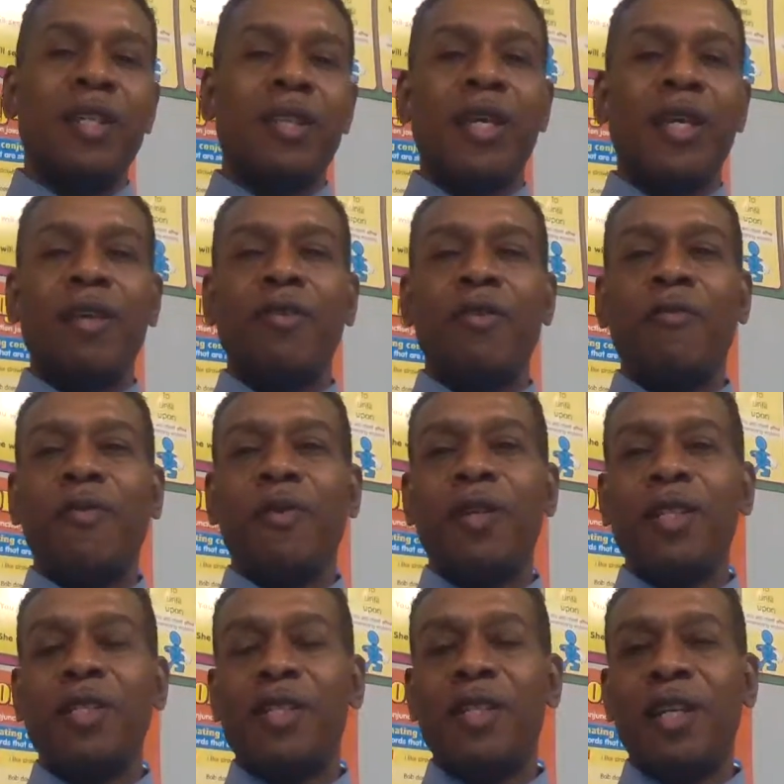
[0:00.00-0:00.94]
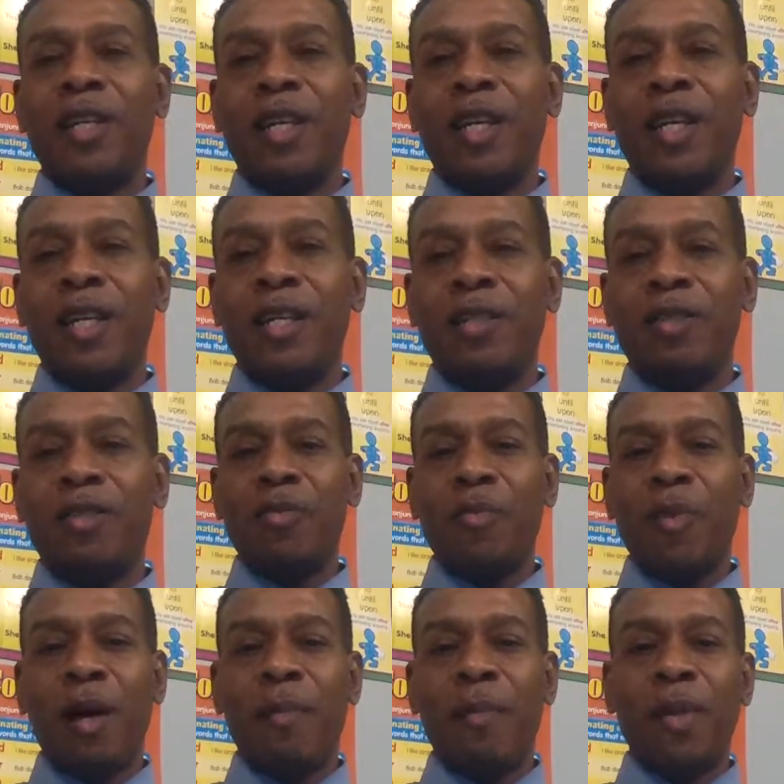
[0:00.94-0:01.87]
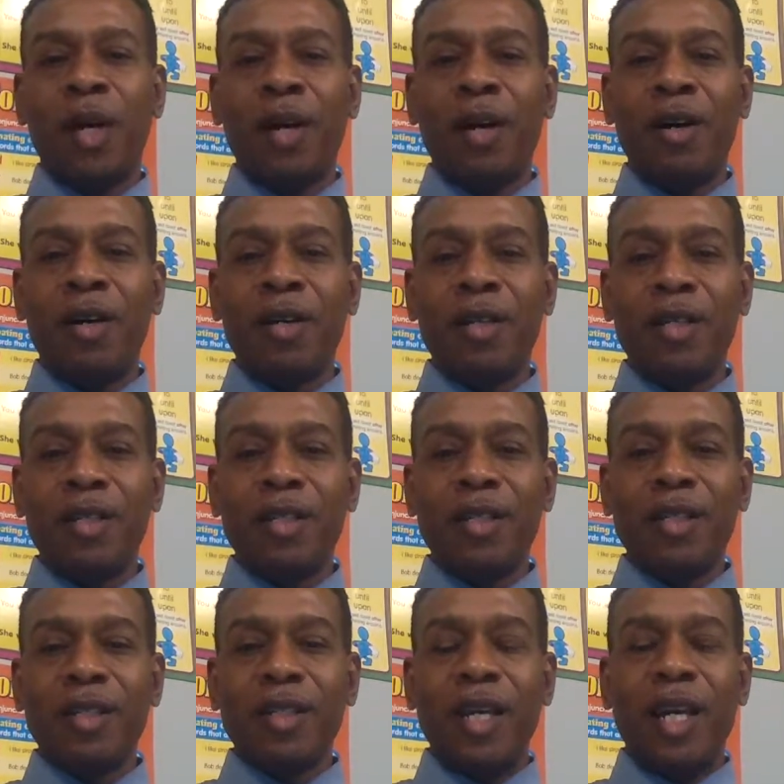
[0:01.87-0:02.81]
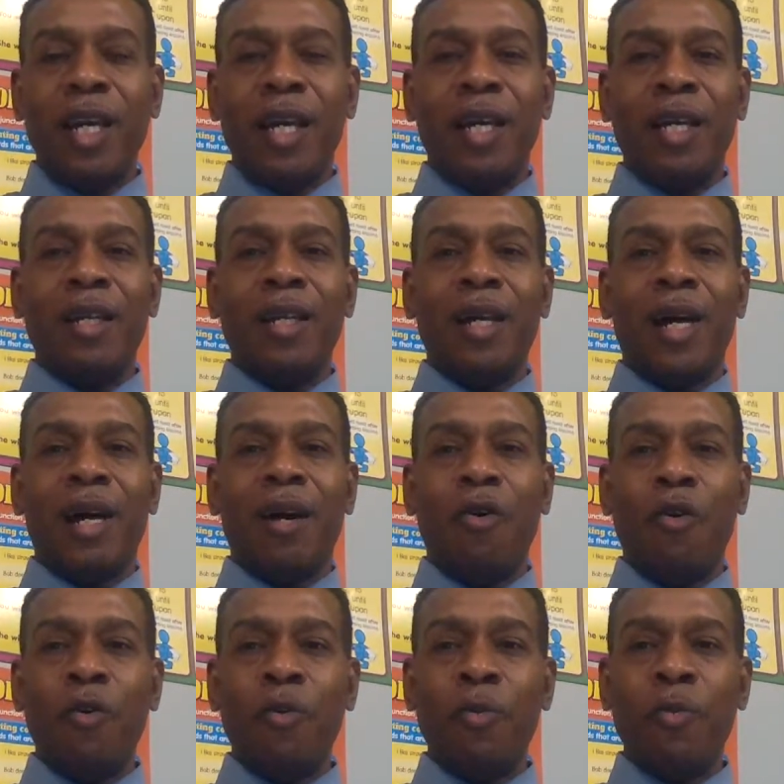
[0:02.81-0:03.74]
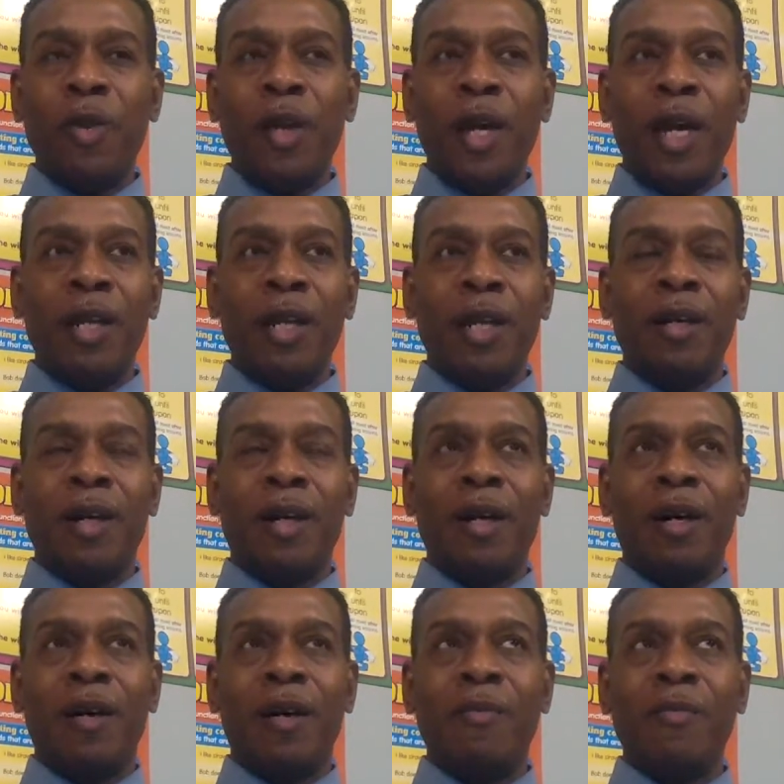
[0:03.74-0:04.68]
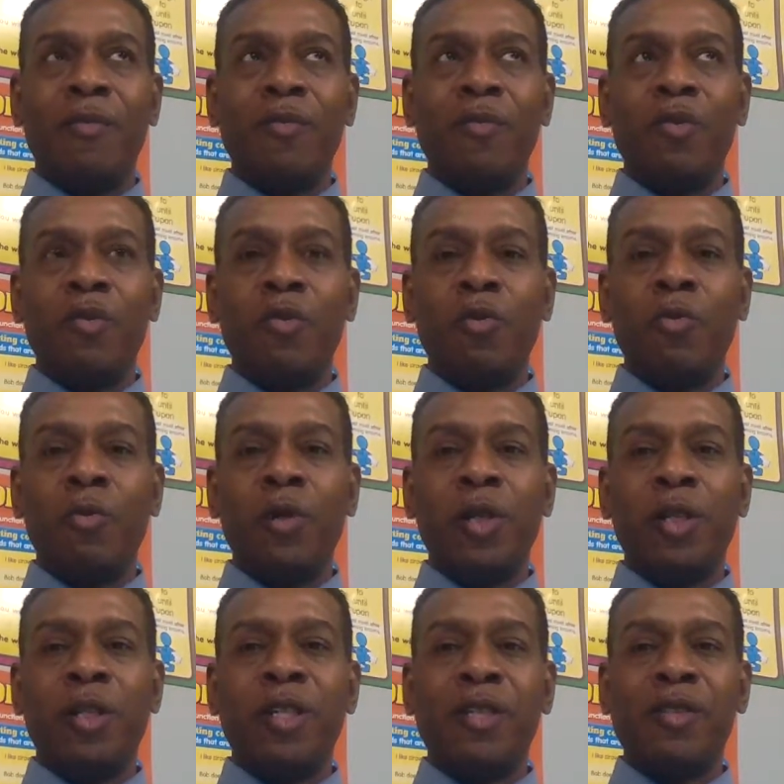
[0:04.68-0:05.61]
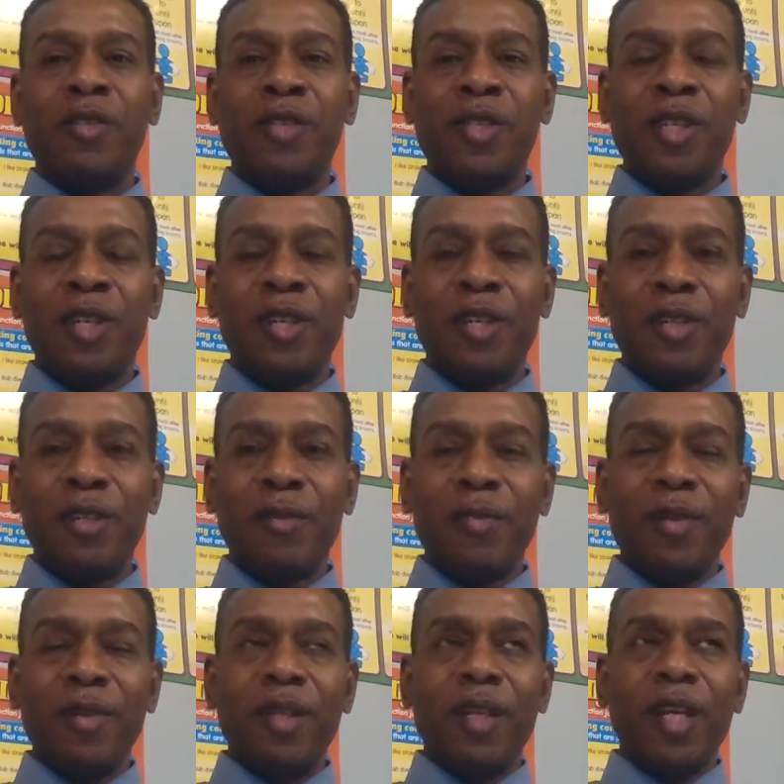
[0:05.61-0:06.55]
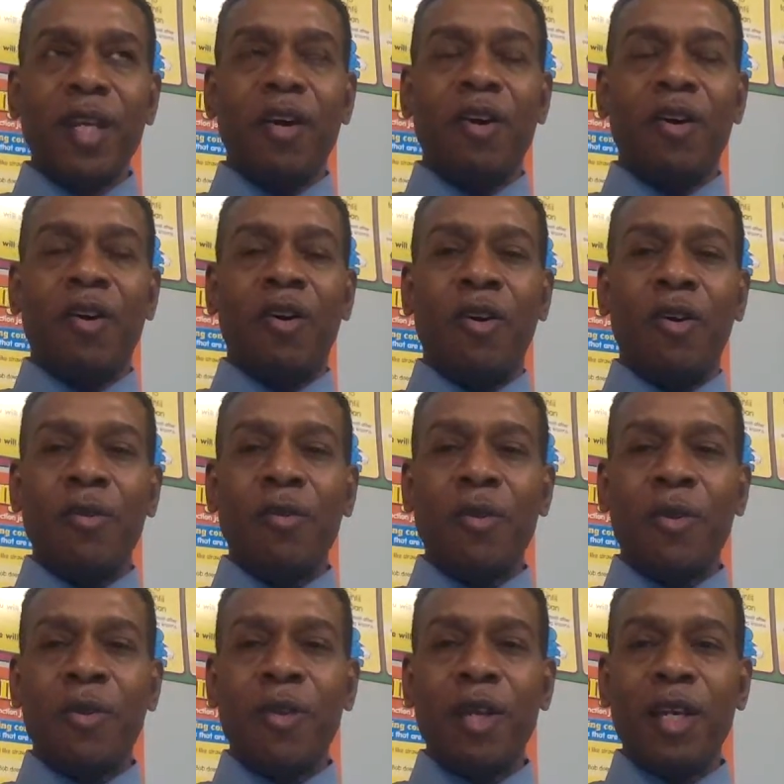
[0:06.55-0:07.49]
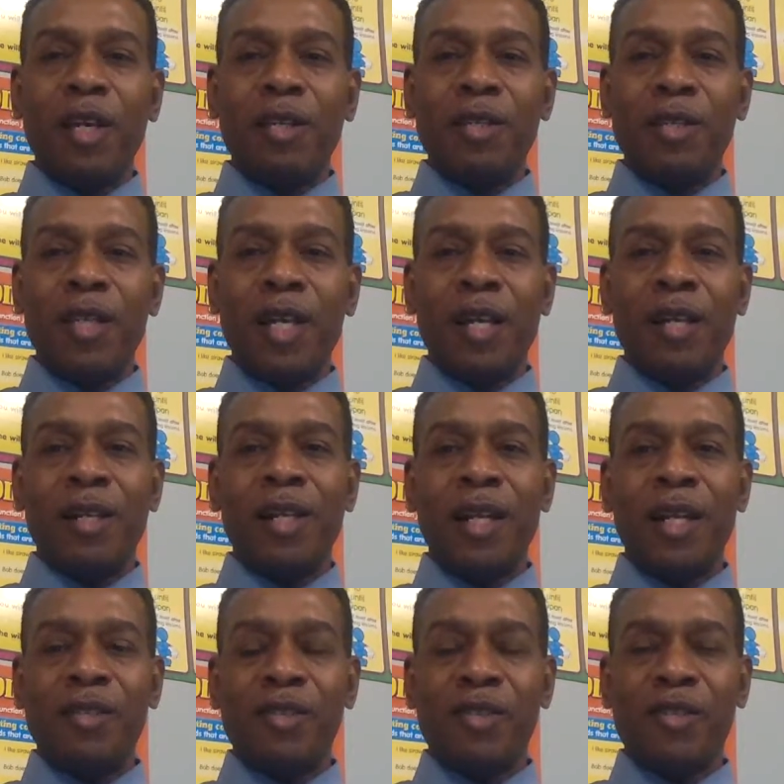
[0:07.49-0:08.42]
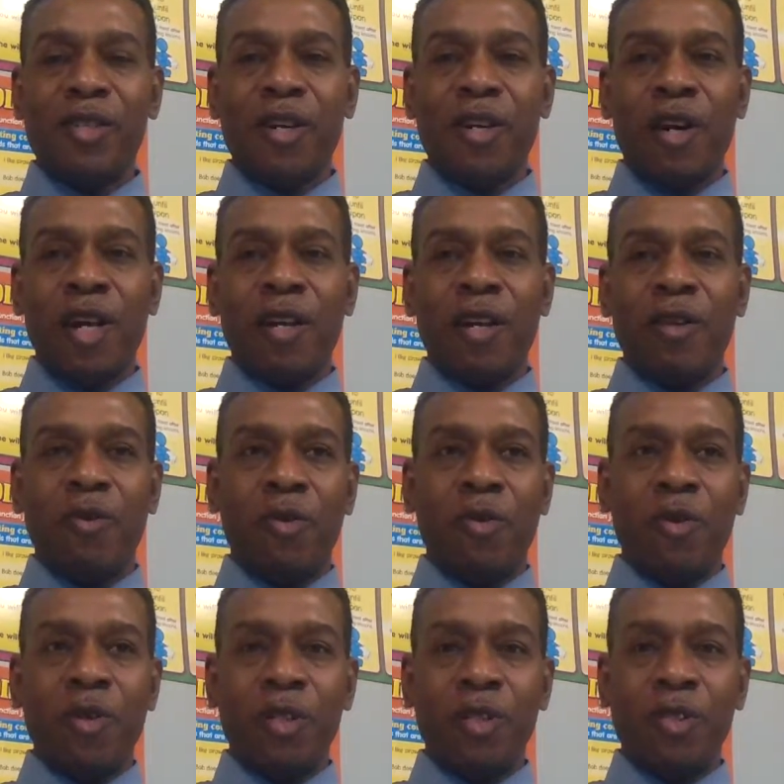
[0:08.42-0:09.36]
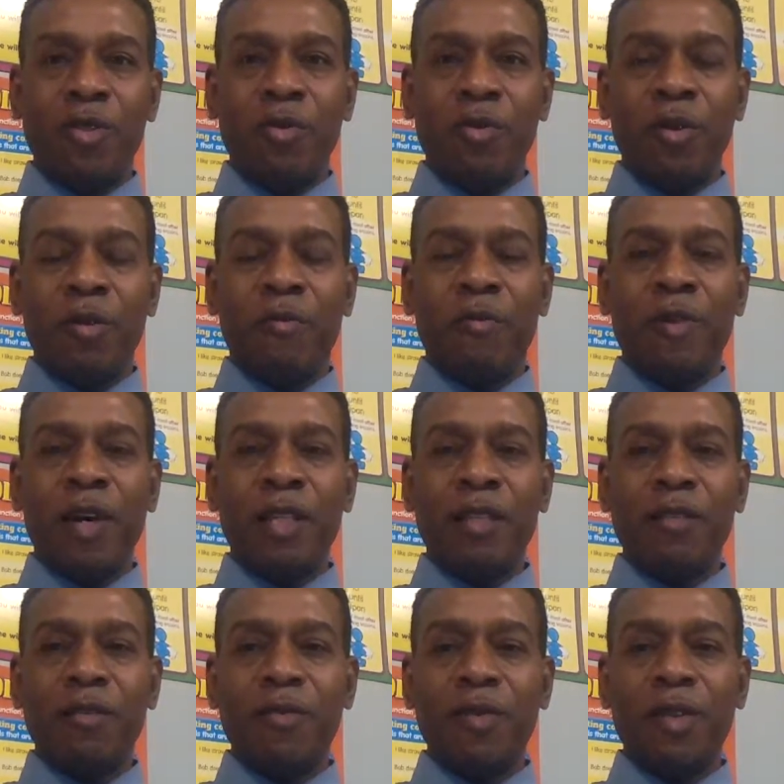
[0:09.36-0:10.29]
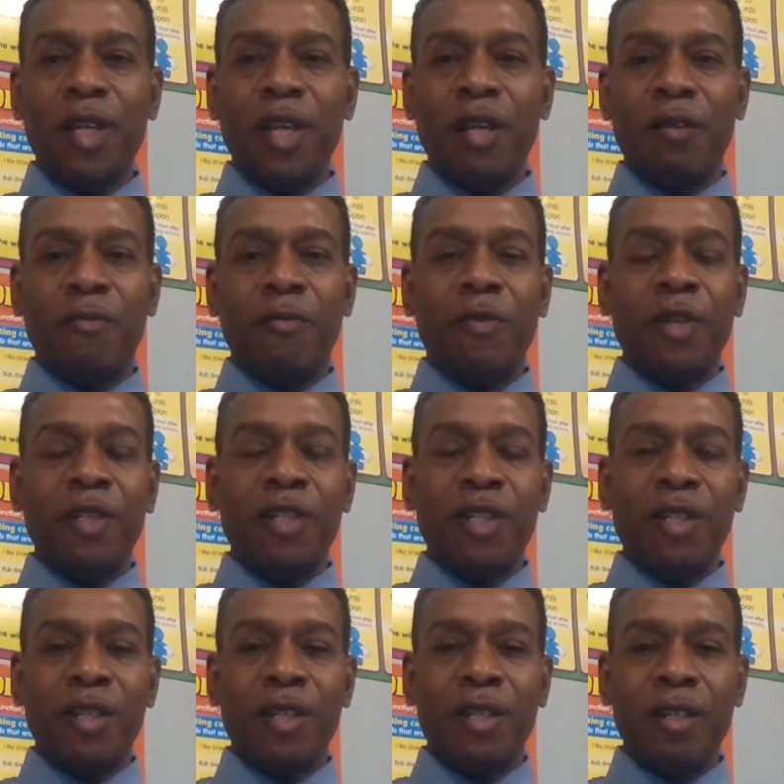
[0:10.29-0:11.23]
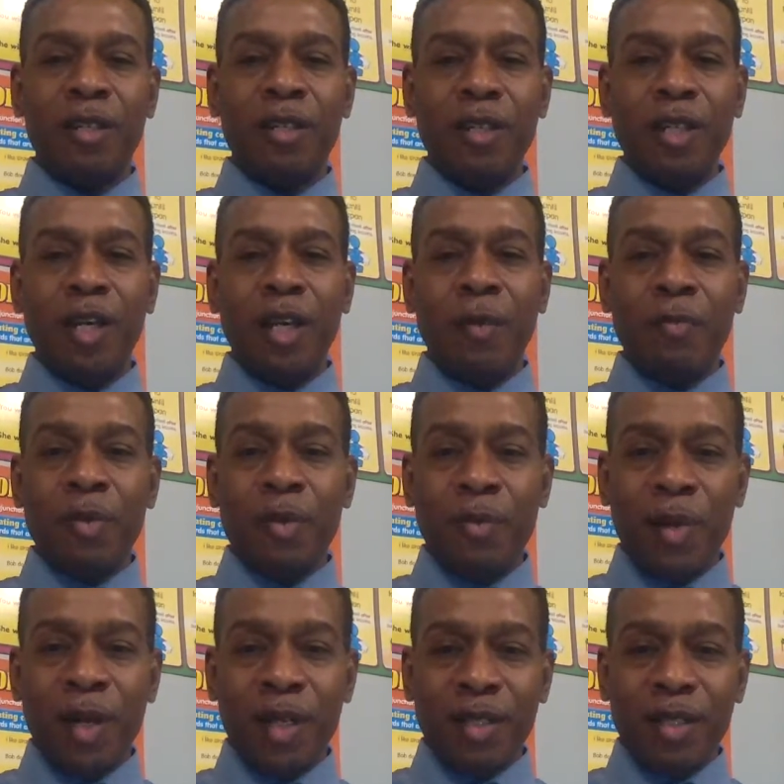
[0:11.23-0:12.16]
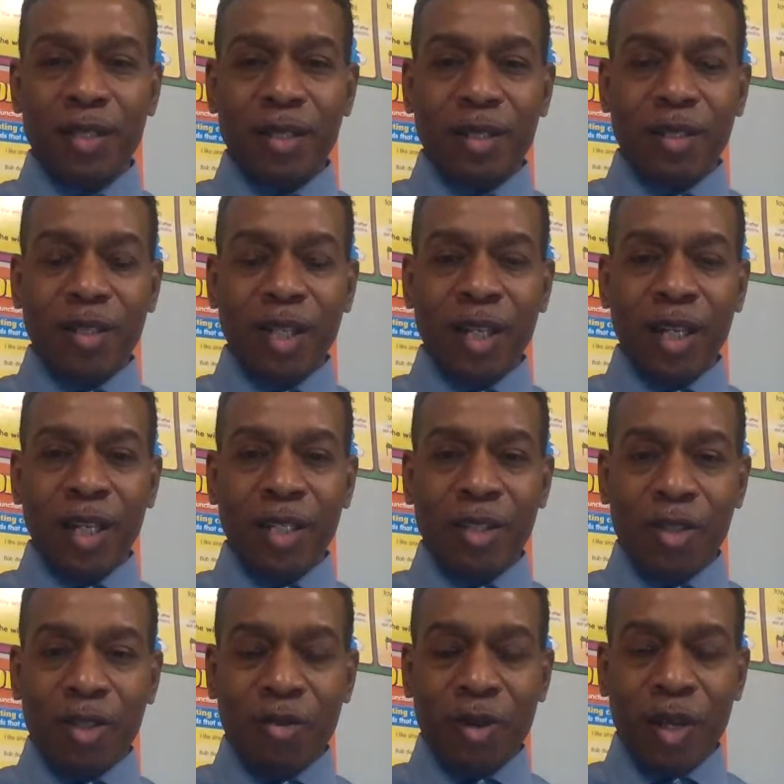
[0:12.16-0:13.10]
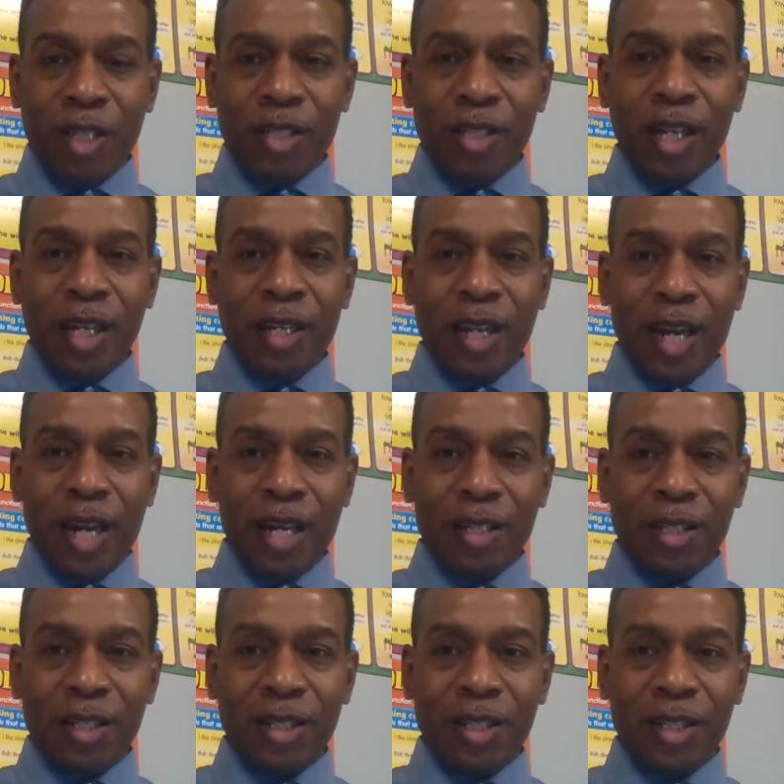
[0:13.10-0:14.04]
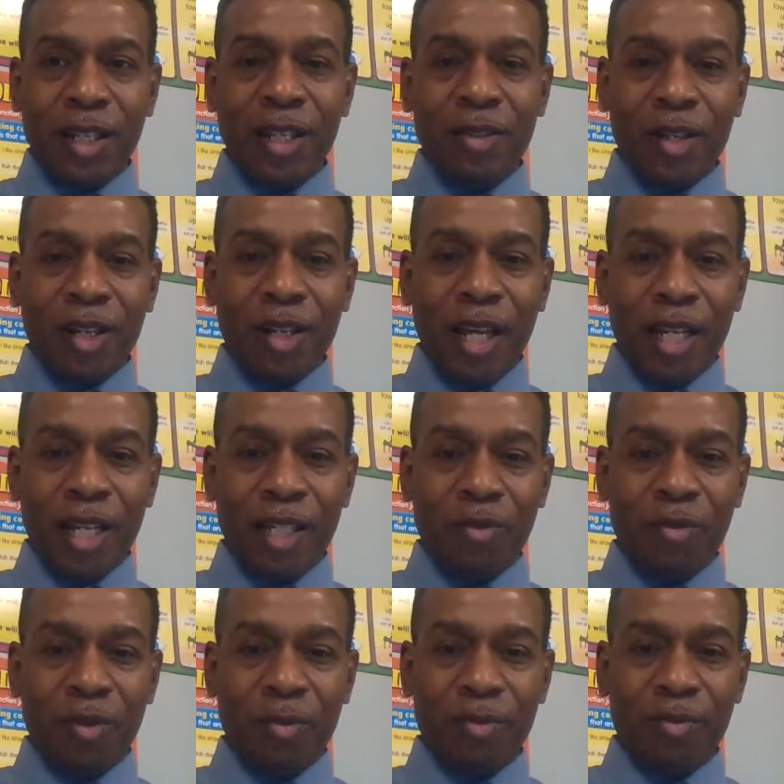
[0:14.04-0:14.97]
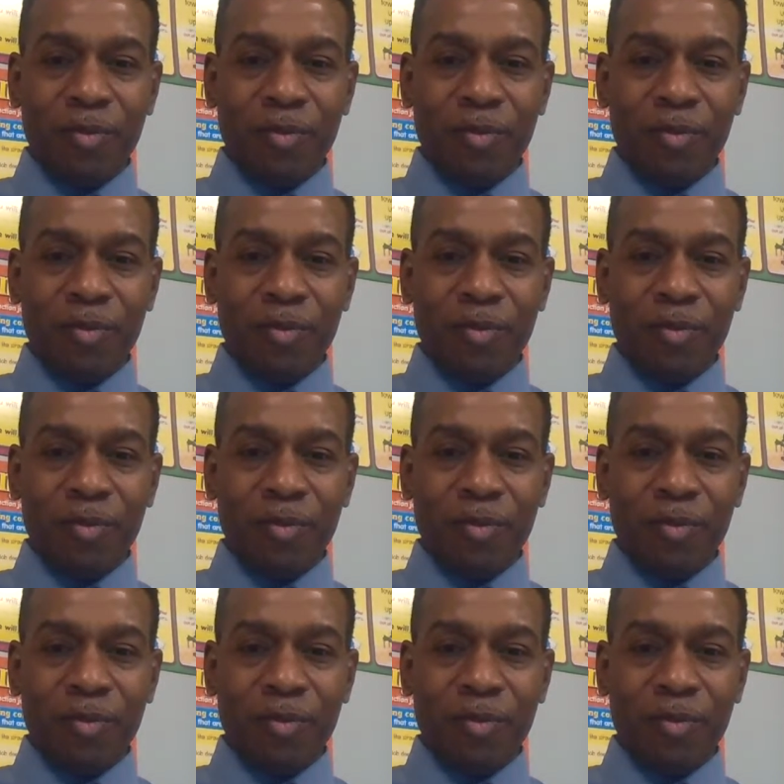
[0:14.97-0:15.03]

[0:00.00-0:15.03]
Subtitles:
I thank you for listening in my blog, and I hope that you would consider all the things that are necessary in order to effectively and efficiently implement and integrate technology in your classroom.